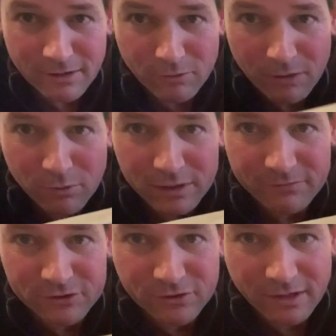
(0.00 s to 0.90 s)
I won't
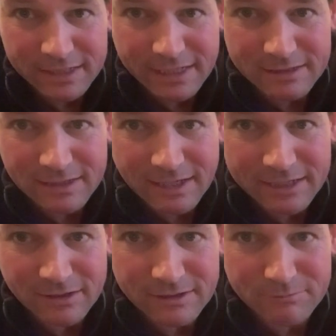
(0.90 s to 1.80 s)
even try to get the light
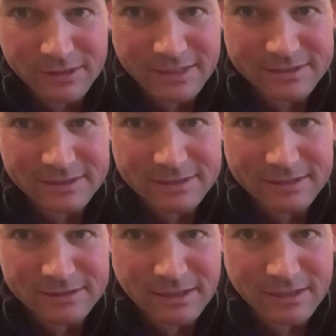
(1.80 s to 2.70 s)
on it because
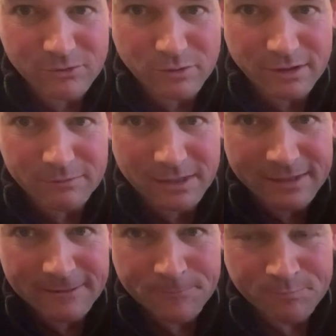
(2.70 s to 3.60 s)
it's not going to work, but
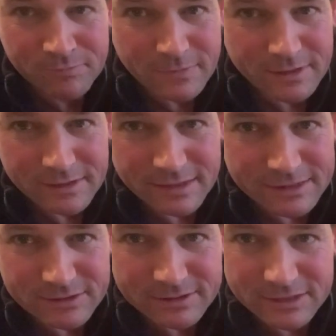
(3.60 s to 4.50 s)

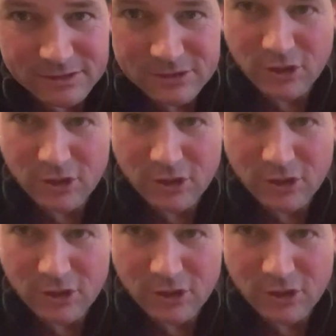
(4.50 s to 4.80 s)
it's just